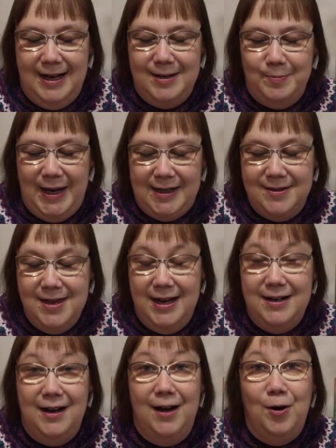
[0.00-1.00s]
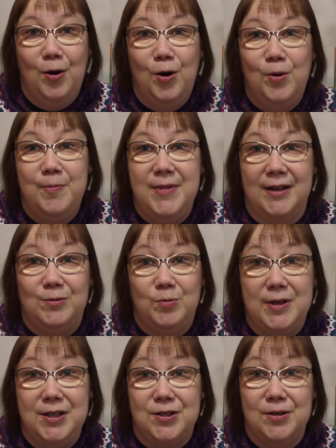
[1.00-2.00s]
and back then I hoped that
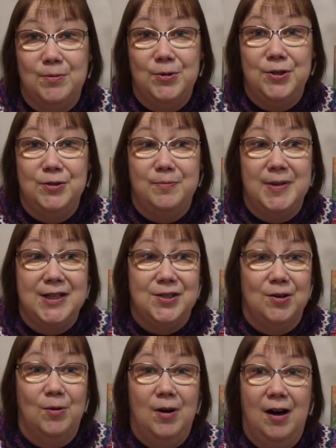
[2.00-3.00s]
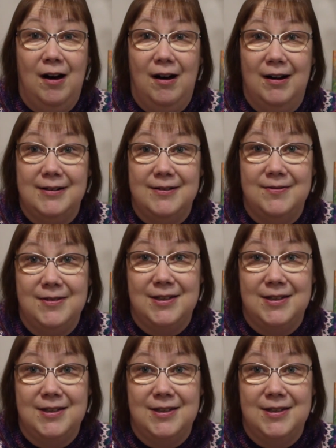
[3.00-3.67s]
winter wouldn't be so hard